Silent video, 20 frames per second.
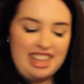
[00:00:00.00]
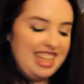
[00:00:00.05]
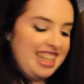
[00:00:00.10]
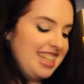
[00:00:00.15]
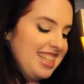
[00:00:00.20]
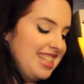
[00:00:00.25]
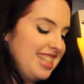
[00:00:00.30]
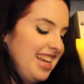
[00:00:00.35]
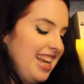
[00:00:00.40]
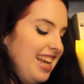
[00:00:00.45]

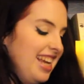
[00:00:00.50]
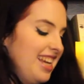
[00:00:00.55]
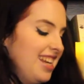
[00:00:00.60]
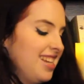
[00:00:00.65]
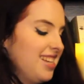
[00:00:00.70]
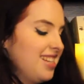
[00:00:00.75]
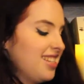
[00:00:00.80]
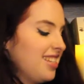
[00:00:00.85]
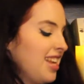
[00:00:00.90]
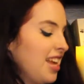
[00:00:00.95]
list
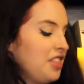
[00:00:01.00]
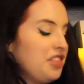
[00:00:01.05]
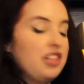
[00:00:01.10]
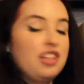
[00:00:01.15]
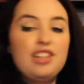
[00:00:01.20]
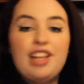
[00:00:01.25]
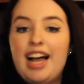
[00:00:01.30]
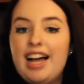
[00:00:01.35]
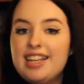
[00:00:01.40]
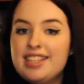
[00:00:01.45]
is The
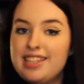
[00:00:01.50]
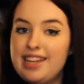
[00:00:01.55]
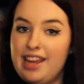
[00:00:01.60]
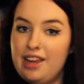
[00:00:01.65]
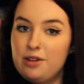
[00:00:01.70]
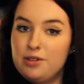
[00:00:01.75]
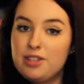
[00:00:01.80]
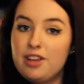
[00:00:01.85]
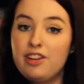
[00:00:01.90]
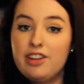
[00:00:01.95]
Last
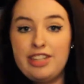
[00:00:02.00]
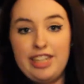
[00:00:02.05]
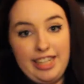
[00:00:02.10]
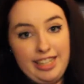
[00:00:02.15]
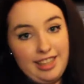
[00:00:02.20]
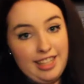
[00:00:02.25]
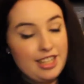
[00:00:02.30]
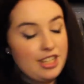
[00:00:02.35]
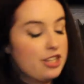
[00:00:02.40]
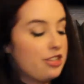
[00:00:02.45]
House on
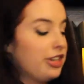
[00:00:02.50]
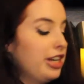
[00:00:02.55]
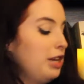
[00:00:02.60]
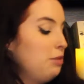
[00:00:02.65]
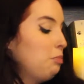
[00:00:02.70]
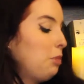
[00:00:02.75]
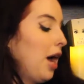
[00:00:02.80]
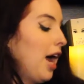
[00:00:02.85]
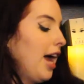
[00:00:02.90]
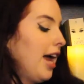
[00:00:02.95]
Needless
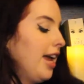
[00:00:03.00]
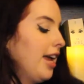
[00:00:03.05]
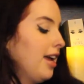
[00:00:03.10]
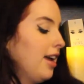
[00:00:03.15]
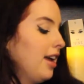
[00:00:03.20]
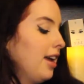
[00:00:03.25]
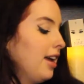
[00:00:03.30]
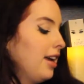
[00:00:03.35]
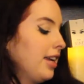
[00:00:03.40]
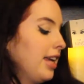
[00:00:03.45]
Street
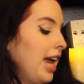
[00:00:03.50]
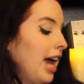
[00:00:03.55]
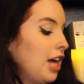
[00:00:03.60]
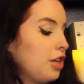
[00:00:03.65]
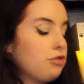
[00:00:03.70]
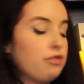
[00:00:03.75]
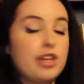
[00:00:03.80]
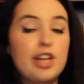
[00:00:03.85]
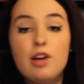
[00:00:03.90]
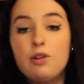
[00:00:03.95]
by
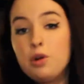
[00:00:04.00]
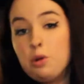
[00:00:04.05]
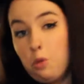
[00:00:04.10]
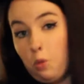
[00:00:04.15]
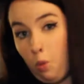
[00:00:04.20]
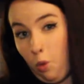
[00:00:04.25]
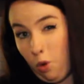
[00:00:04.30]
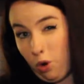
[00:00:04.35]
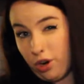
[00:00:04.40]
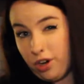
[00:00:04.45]
Catriona
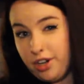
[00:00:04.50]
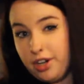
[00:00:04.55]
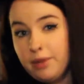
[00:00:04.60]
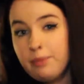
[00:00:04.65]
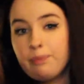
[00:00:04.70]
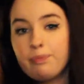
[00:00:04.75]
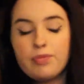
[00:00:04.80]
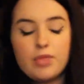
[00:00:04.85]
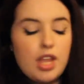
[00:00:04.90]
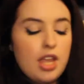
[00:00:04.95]
Ward.
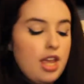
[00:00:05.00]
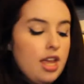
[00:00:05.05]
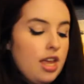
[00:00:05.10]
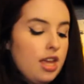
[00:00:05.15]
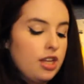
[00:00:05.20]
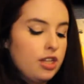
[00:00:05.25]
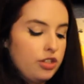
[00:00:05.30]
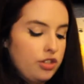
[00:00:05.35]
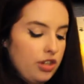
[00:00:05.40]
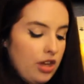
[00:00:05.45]

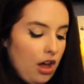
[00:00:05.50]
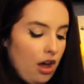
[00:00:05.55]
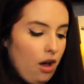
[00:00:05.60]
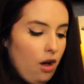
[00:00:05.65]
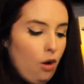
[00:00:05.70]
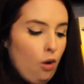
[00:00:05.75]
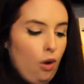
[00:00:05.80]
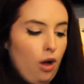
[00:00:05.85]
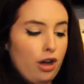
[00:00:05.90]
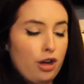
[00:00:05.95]

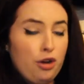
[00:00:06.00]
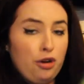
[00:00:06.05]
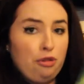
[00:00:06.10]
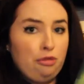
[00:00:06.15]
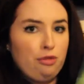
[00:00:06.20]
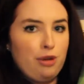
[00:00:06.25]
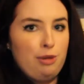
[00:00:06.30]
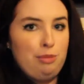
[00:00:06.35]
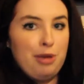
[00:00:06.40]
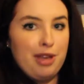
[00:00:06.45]
So,
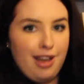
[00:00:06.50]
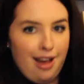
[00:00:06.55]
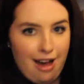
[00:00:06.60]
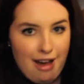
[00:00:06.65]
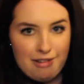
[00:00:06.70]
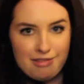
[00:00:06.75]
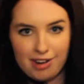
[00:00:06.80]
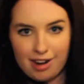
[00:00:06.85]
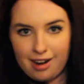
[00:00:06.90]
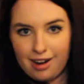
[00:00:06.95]
creepy
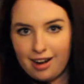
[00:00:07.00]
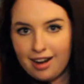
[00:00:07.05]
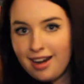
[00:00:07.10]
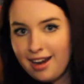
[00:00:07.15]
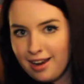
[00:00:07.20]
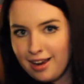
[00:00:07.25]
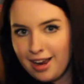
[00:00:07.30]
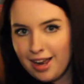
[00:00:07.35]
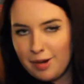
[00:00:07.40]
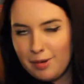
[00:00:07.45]

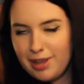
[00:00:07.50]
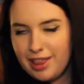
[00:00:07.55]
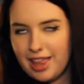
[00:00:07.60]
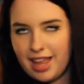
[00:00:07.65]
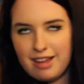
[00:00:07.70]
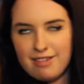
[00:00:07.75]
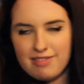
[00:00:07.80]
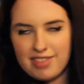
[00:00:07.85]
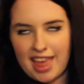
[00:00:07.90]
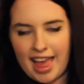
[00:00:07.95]
cover. We
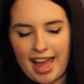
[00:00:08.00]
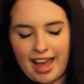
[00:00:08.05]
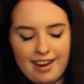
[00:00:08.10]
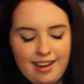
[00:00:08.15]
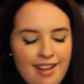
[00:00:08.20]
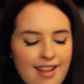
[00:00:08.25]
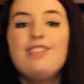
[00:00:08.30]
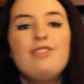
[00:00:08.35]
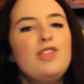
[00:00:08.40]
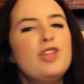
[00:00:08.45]
love that.
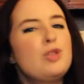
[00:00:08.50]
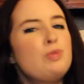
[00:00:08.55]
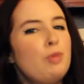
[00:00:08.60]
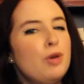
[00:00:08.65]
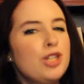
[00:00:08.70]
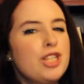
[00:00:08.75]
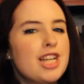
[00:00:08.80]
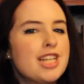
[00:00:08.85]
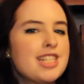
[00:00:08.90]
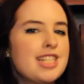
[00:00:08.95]
This
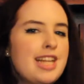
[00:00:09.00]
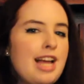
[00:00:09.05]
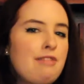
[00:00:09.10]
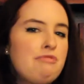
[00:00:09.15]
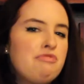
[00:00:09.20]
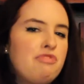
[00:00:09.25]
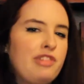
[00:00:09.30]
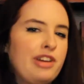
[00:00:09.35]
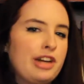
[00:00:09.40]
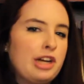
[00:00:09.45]
book doesn't
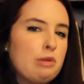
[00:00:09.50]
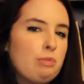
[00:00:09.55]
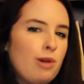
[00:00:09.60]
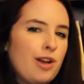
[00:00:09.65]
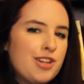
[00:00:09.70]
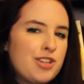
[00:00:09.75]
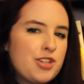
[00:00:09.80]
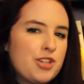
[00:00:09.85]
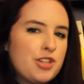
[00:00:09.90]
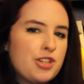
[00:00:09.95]
have very
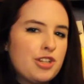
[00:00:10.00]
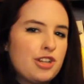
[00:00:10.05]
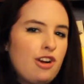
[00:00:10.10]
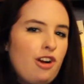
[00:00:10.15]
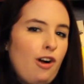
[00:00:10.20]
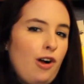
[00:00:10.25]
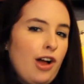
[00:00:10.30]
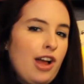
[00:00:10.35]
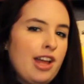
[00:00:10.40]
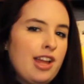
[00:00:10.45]
much
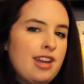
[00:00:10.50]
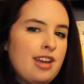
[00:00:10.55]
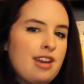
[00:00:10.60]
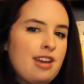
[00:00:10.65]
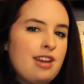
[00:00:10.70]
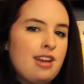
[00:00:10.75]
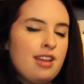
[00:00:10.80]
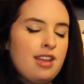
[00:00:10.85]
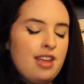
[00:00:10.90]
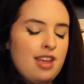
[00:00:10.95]

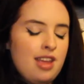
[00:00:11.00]
on